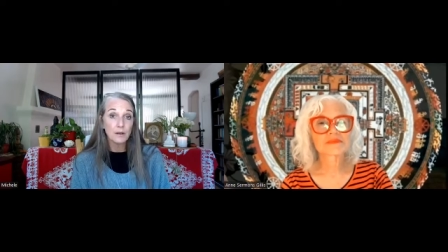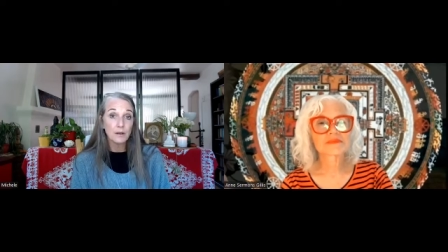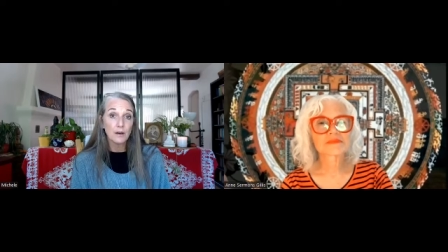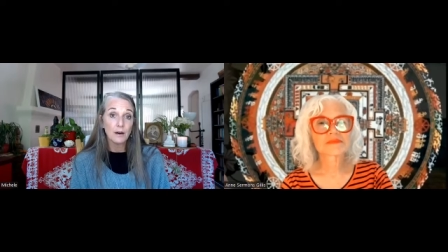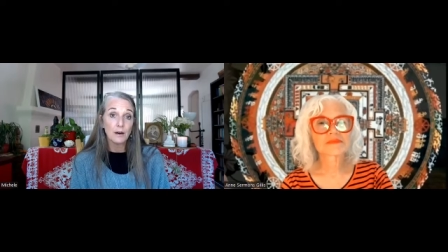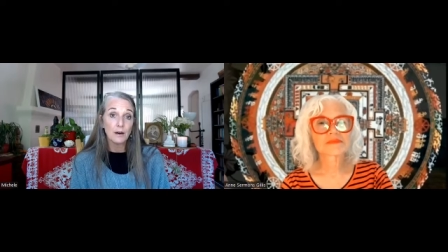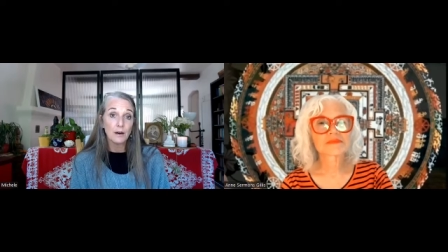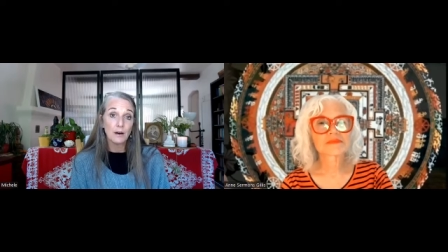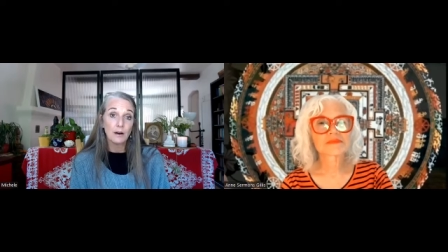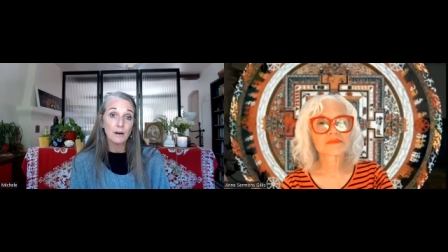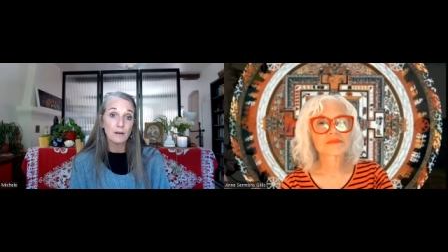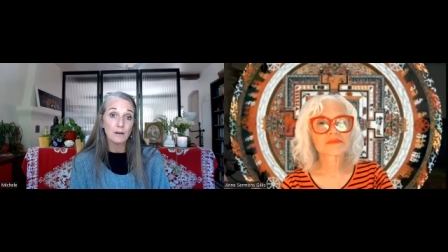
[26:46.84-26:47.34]

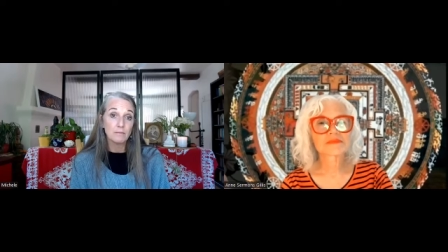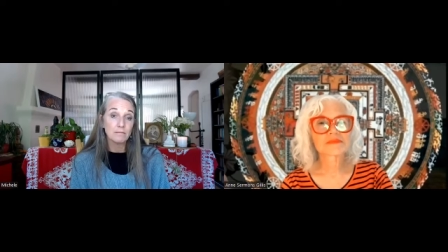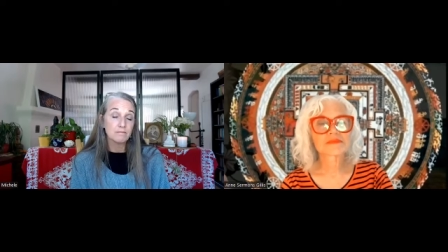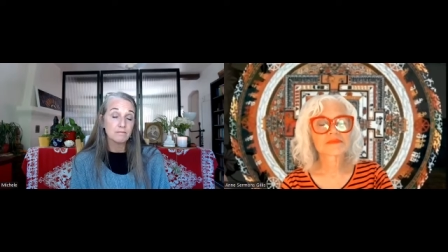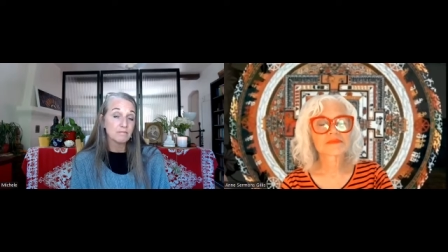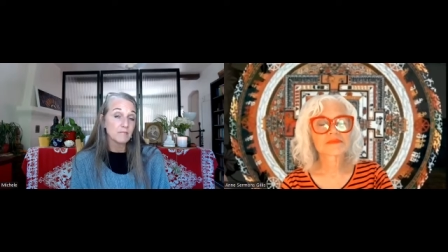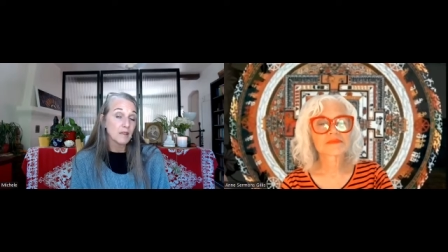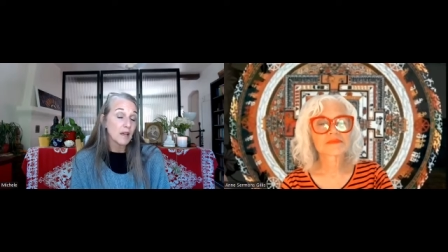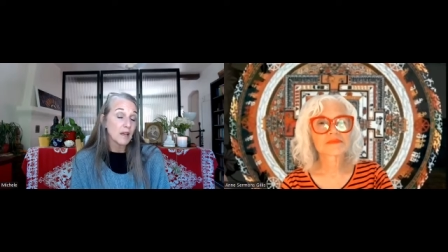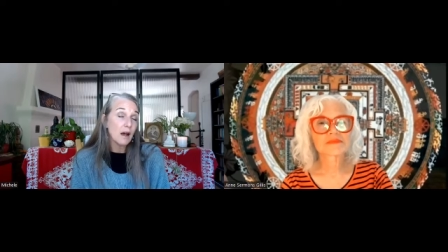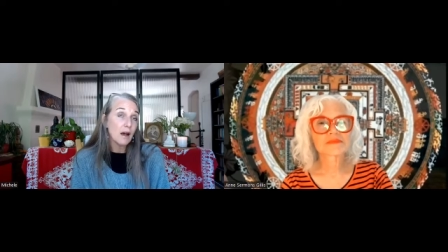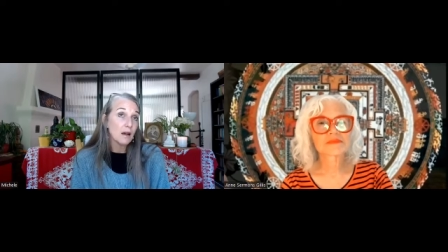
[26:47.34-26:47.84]

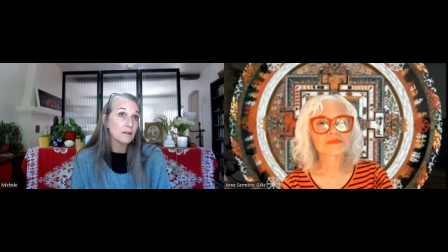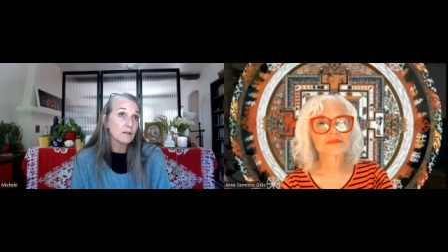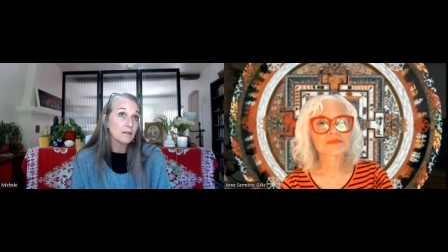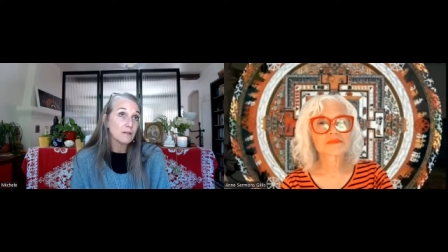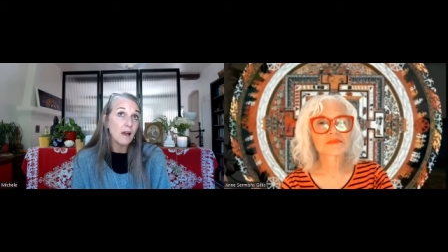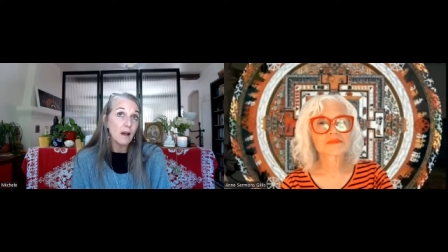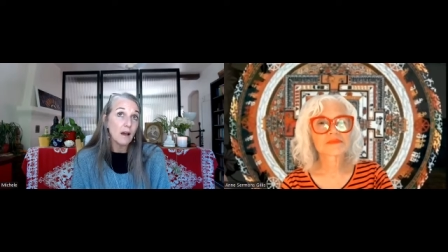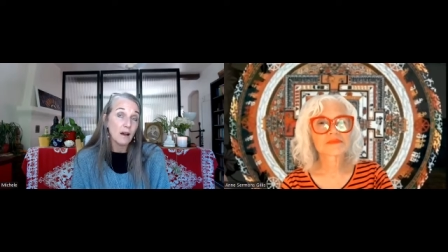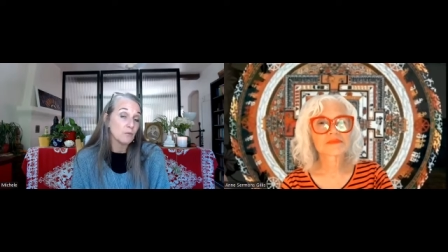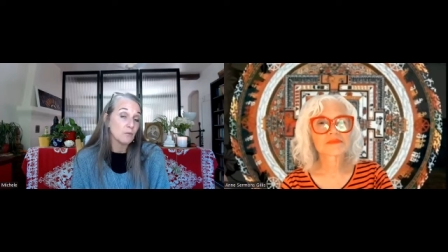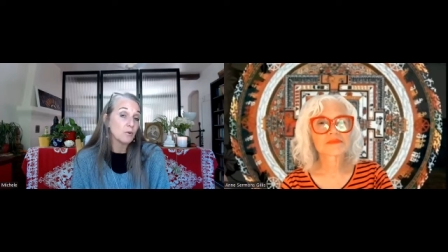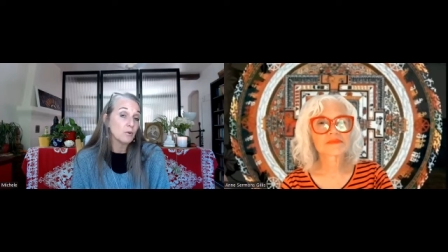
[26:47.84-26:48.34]

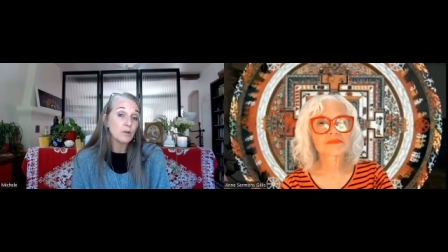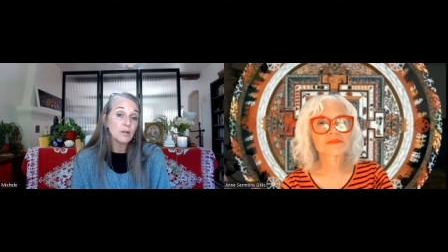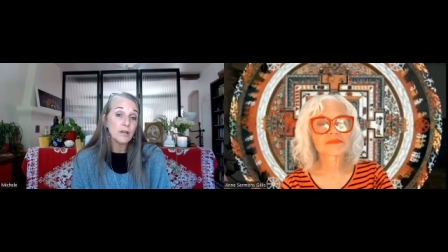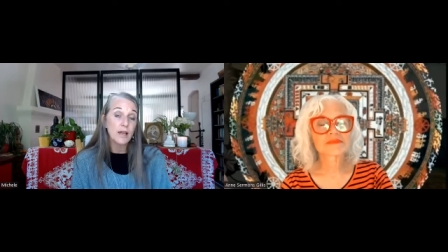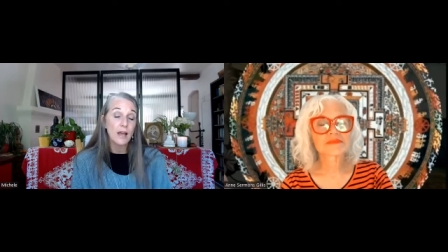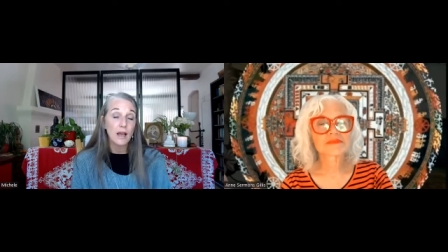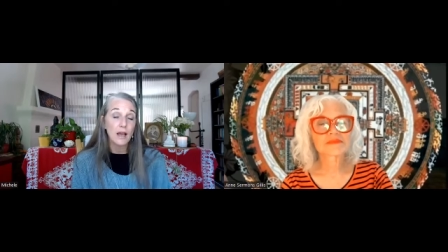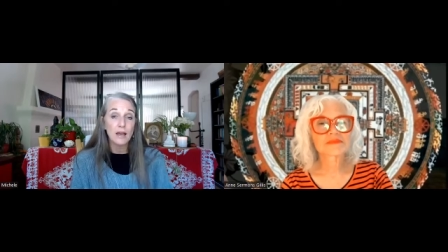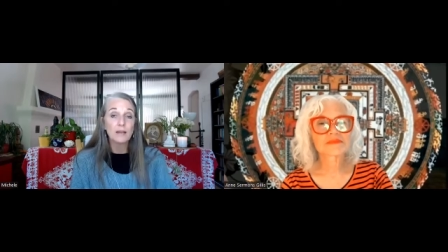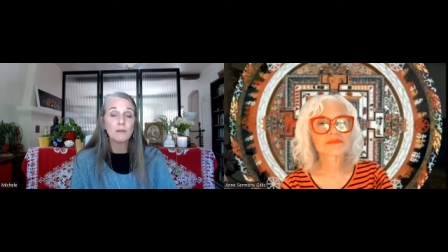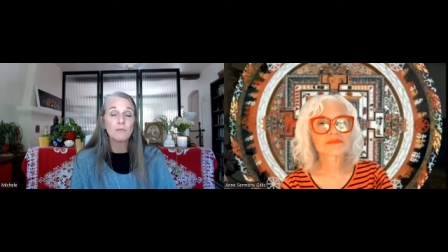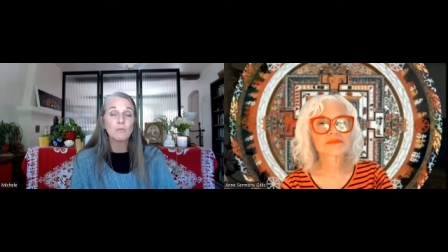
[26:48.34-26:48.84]
Yeah,
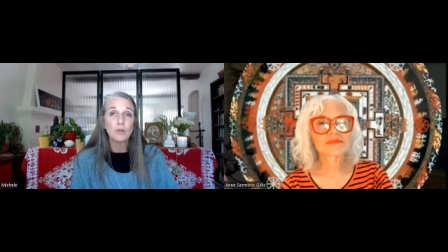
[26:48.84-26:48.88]
it